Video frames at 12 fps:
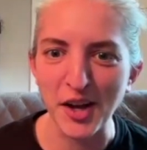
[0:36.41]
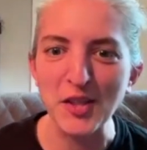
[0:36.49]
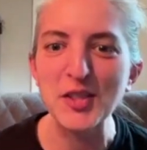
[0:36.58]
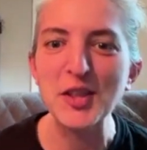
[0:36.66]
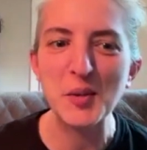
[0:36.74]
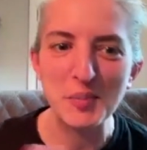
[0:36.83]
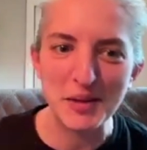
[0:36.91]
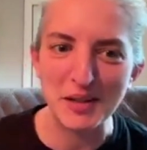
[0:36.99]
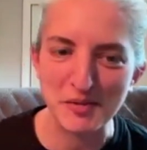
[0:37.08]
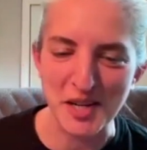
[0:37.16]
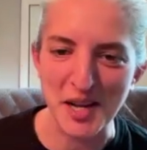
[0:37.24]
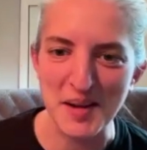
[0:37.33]
a little bit
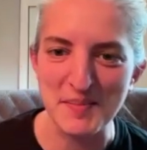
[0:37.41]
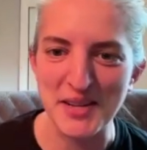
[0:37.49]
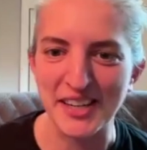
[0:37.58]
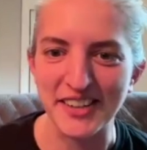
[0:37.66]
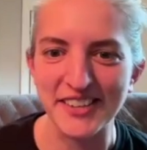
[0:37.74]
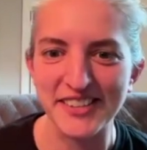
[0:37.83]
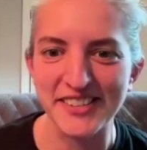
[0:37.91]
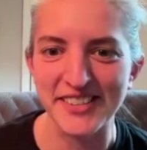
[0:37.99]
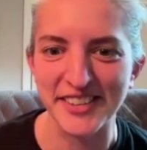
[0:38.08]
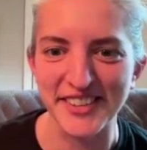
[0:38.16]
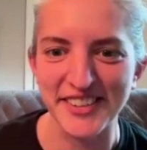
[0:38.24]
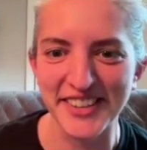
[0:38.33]
of time here.
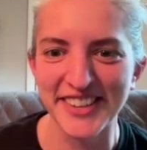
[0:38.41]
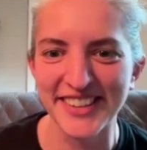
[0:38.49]
So,